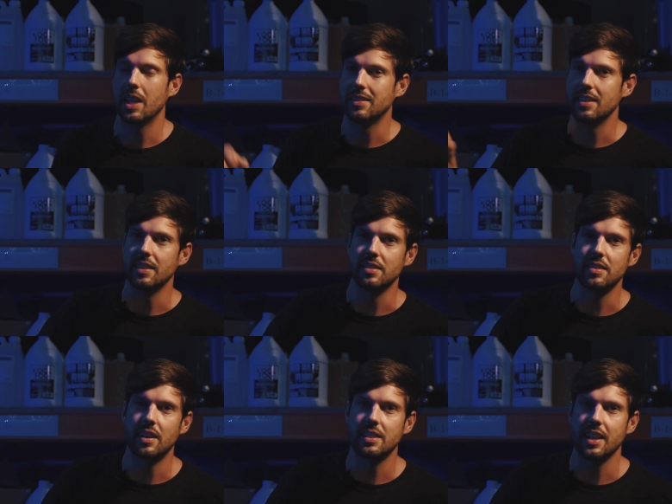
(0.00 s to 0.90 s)
It's in the
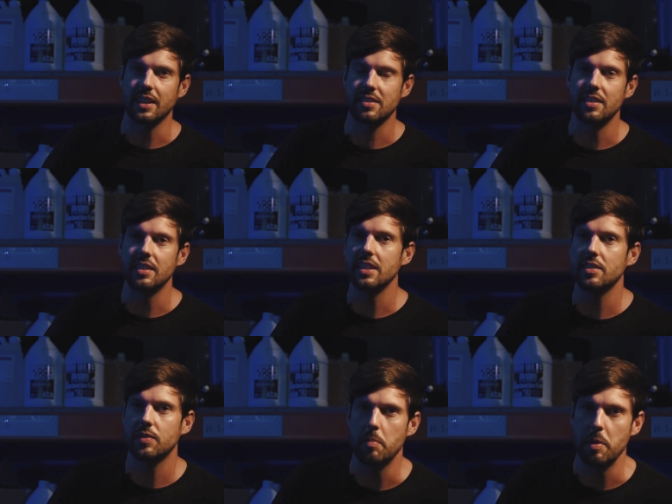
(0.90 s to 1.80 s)
Startec
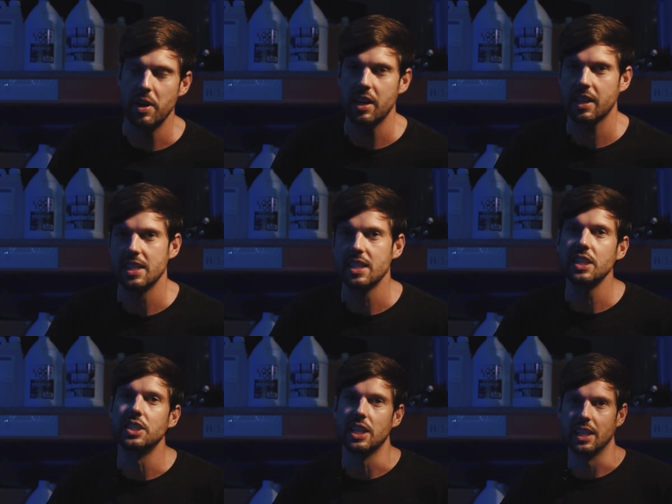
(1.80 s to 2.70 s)
Series from American
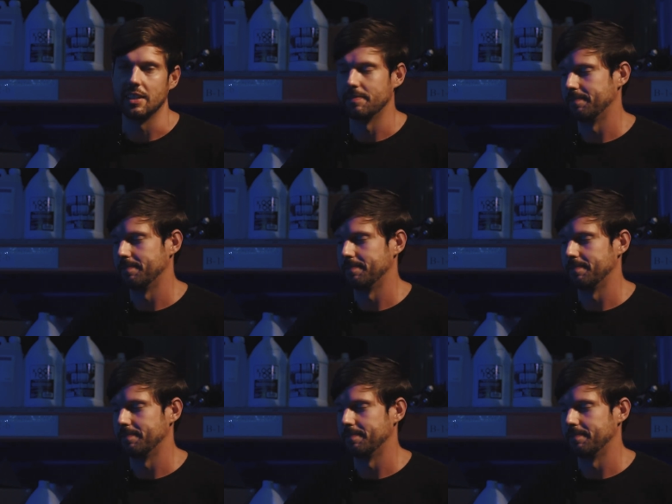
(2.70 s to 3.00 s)
DJ.